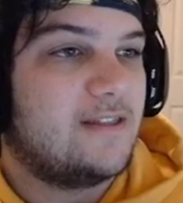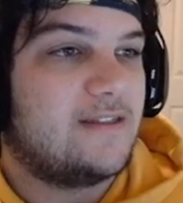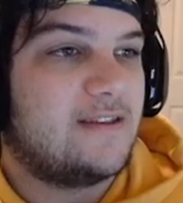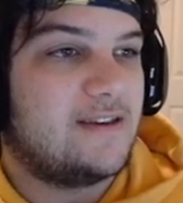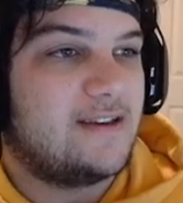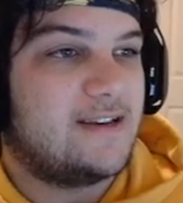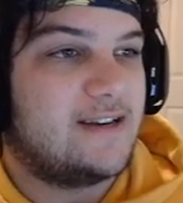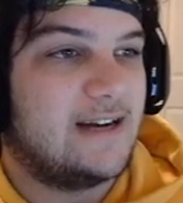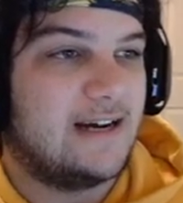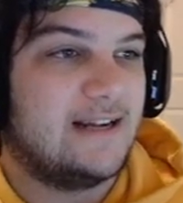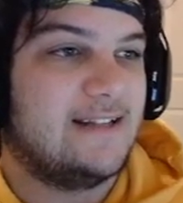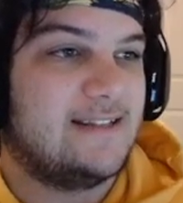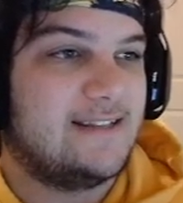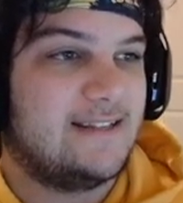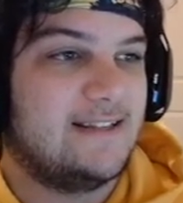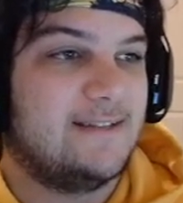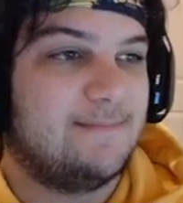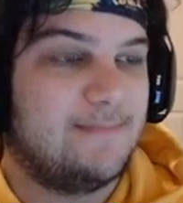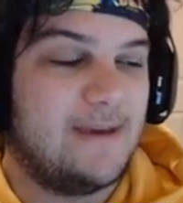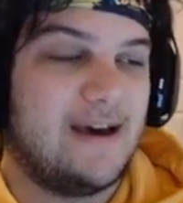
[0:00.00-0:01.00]
the
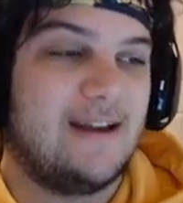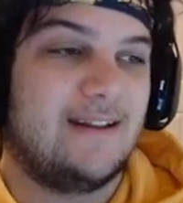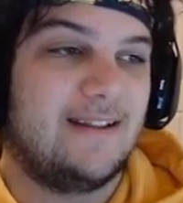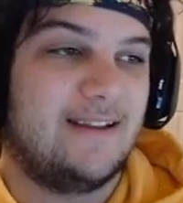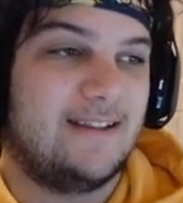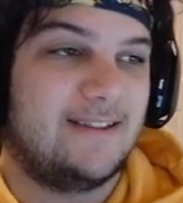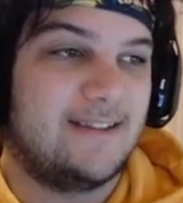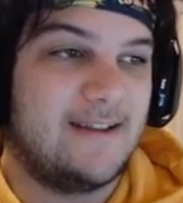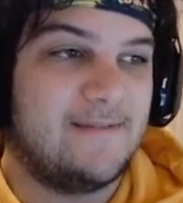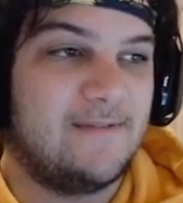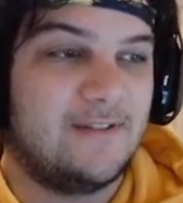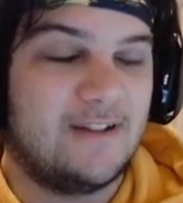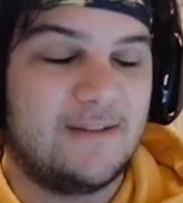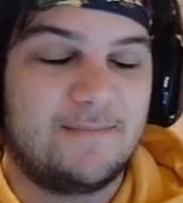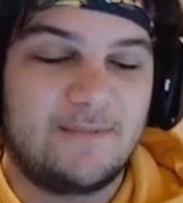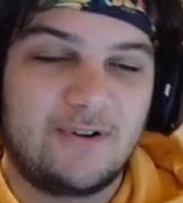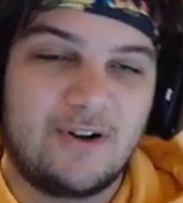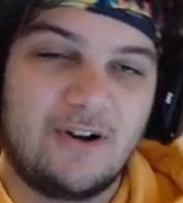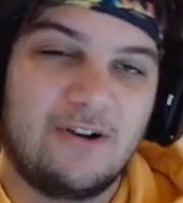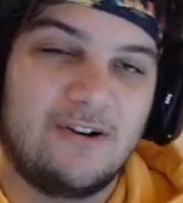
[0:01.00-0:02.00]
Godzilla Battleline level
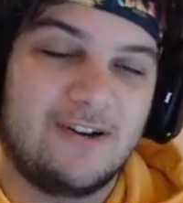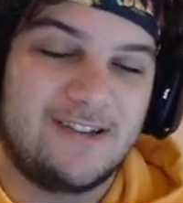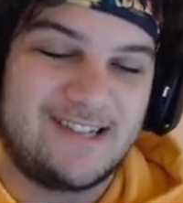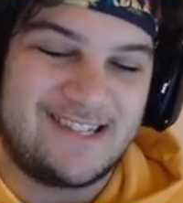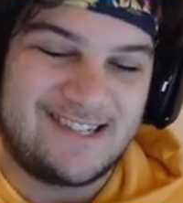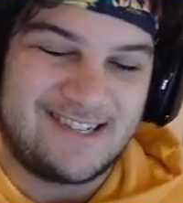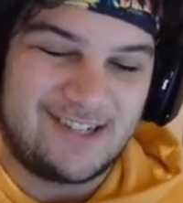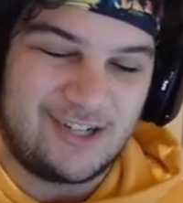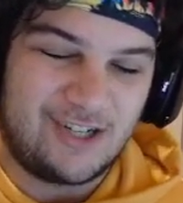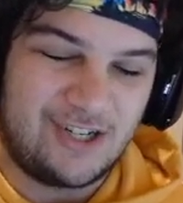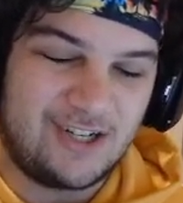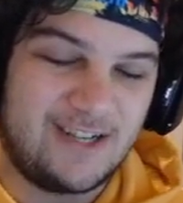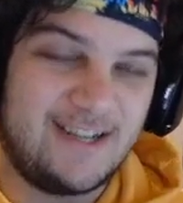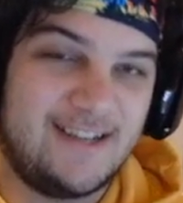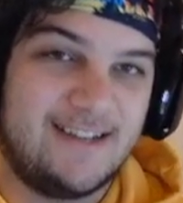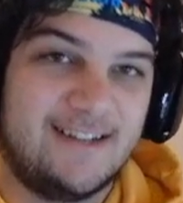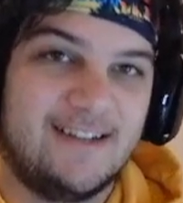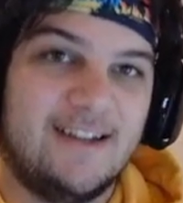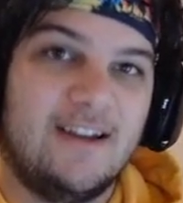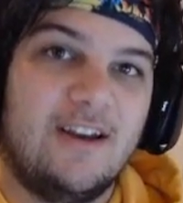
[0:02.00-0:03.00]
up costs
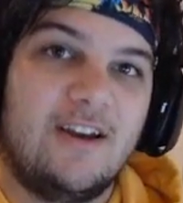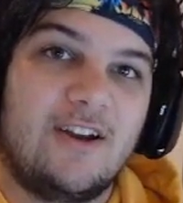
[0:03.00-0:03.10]
sheet